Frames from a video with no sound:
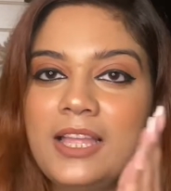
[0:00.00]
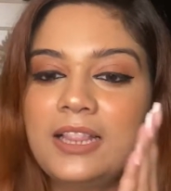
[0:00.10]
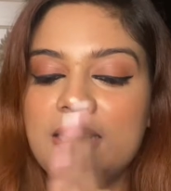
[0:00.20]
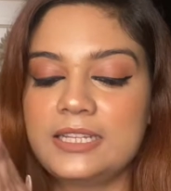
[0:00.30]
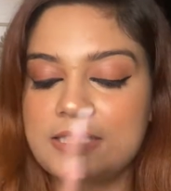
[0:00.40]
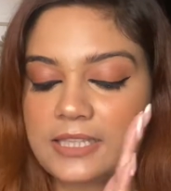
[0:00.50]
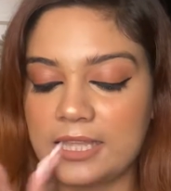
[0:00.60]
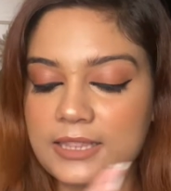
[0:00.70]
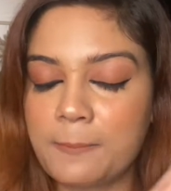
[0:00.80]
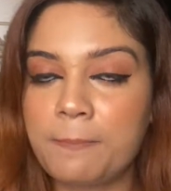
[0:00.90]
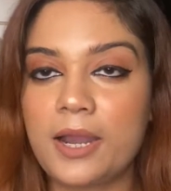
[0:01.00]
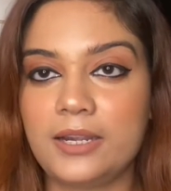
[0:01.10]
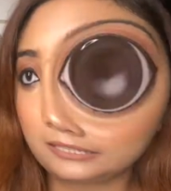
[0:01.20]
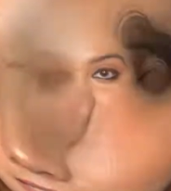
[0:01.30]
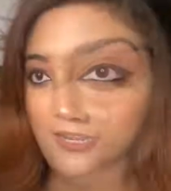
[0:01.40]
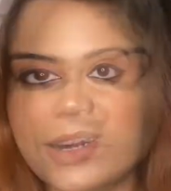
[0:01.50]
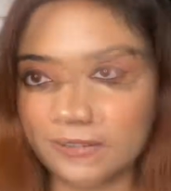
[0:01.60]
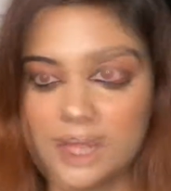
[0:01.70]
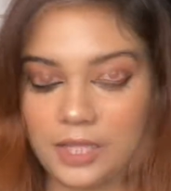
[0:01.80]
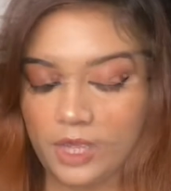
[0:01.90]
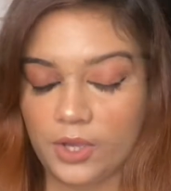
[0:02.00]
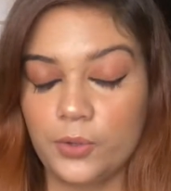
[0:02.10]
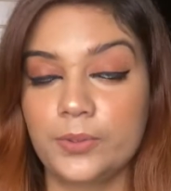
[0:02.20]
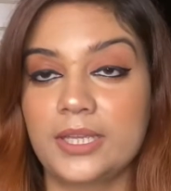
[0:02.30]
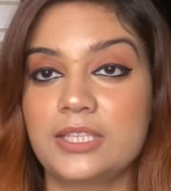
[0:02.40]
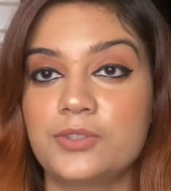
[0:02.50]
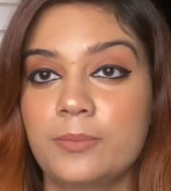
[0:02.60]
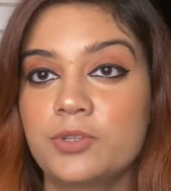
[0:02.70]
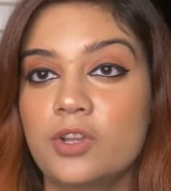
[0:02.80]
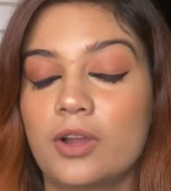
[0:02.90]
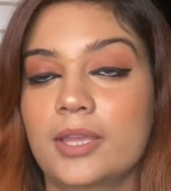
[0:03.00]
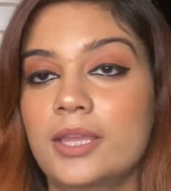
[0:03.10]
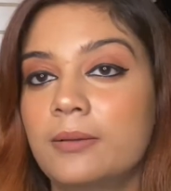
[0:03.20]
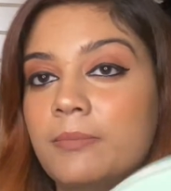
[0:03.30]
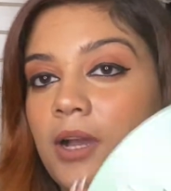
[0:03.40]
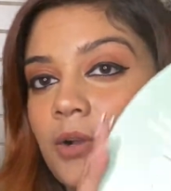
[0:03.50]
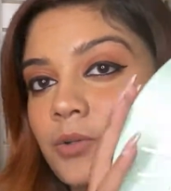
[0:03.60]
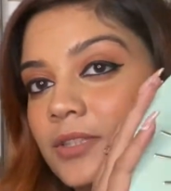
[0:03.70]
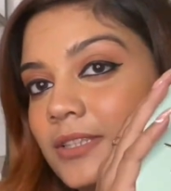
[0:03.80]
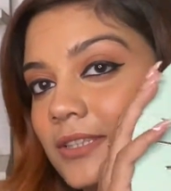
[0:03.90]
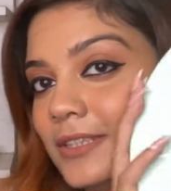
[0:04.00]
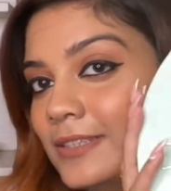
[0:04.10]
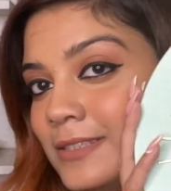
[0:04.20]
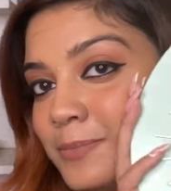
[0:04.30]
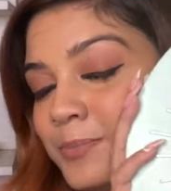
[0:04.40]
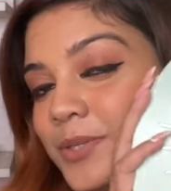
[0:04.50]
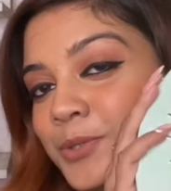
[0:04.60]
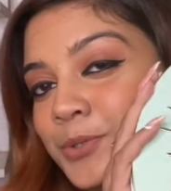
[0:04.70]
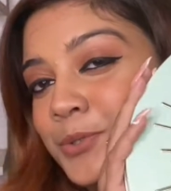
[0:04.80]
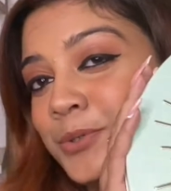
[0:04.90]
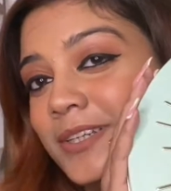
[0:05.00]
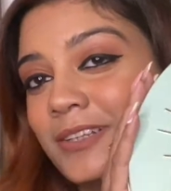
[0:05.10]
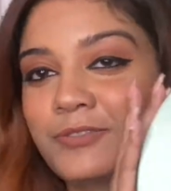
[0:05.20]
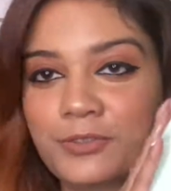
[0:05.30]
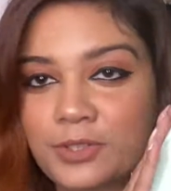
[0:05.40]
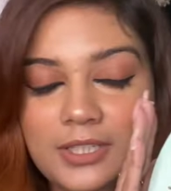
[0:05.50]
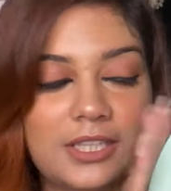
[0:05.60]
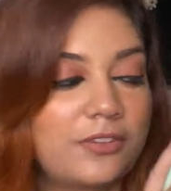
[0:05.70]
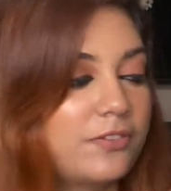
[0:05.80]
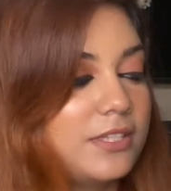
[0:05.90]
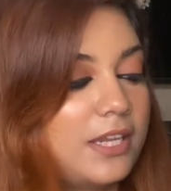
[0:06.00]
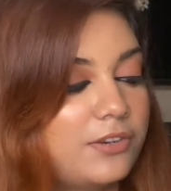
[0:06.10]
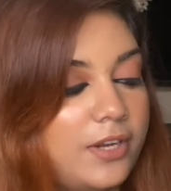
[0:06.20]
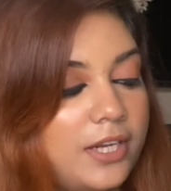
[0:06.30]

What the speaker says: let's get the party started. Okay, so I'm talking about this beautiful gift set right